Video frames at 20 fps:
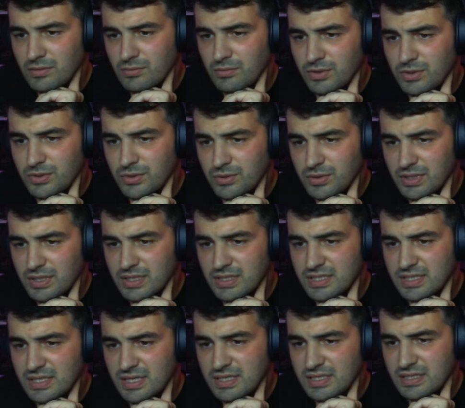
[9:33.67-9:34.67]
We do a
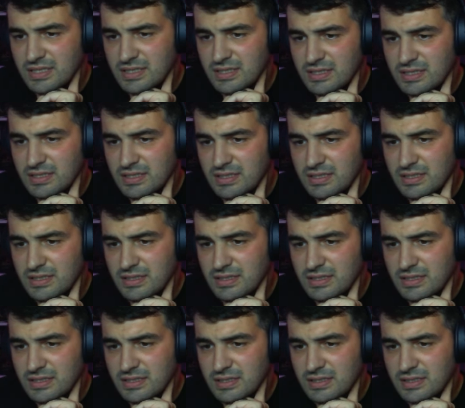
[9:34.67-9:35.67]

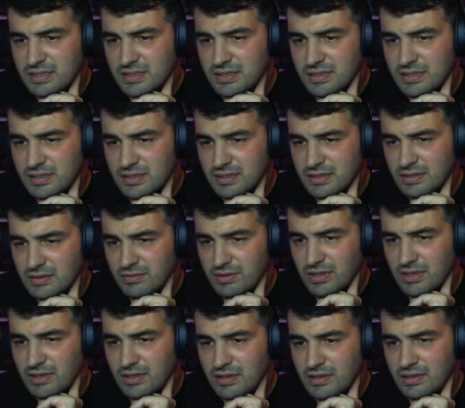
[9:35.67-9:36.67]
6. We
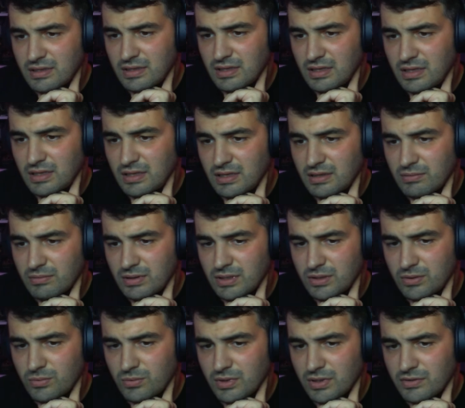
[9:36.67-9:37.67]
need 3. We
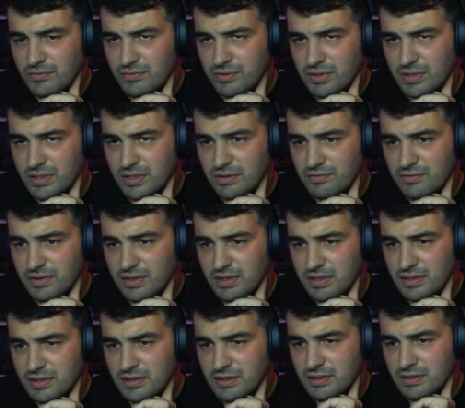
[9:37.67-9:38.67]
need 1 for the
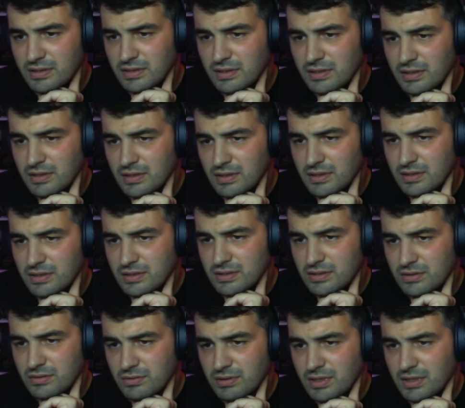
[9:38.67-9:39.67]
event.
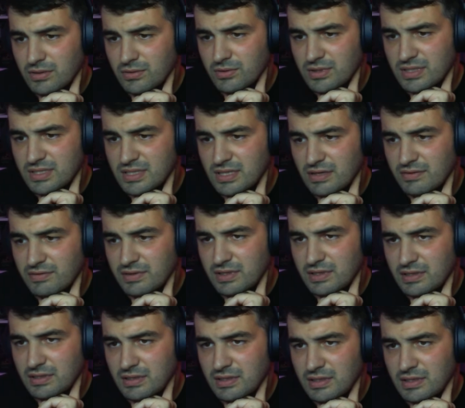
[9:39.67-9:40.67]
So we can do a
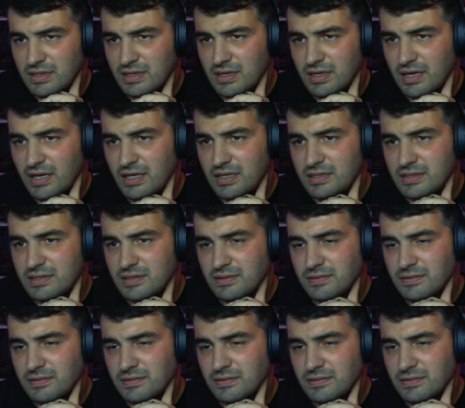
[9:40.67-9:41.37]
7 and then an 8.